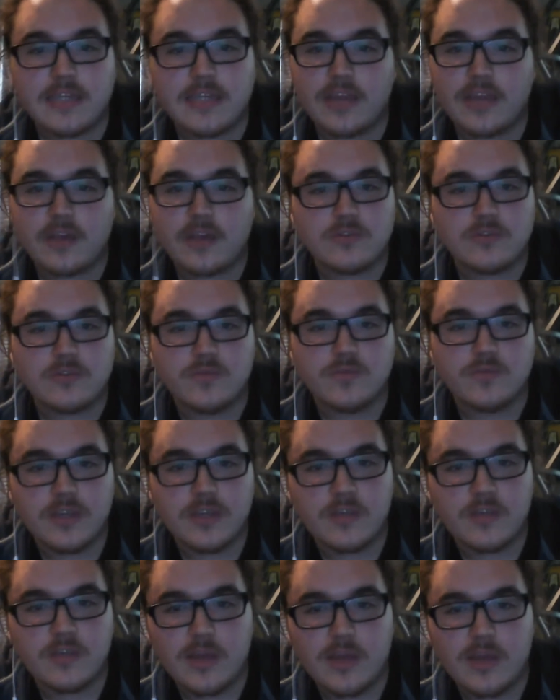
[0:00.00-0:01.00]
I thought it was
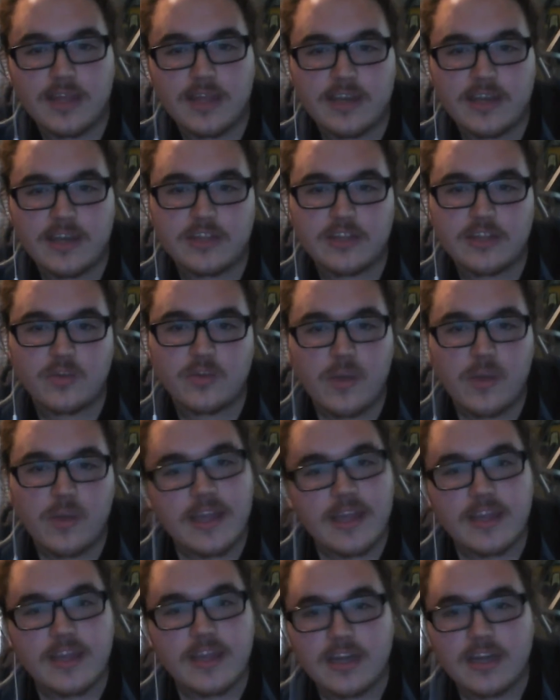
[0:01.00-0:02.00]
really well edited the
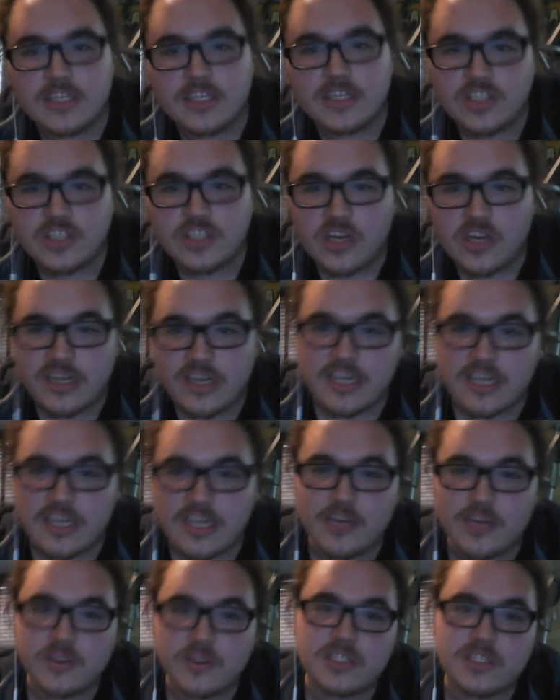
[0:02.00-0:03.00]
way John and
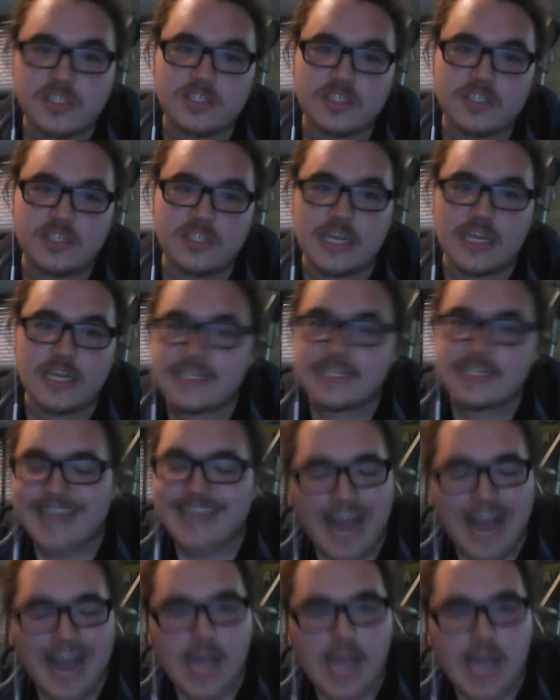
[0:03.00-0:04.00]
Egret's
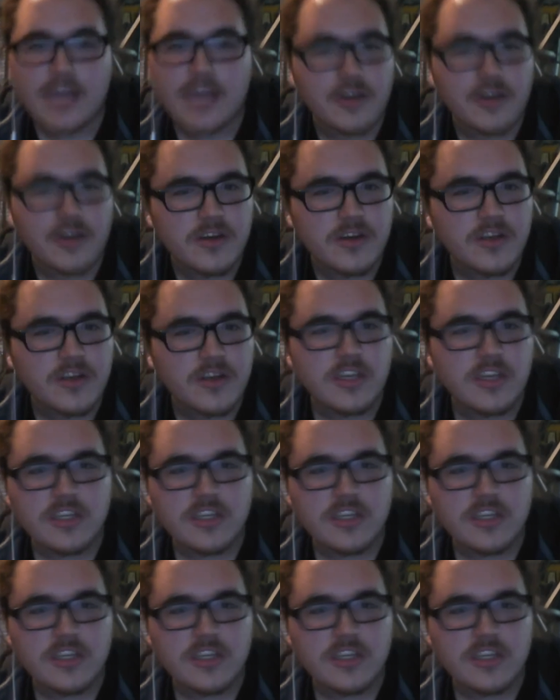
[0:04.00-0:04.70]
entire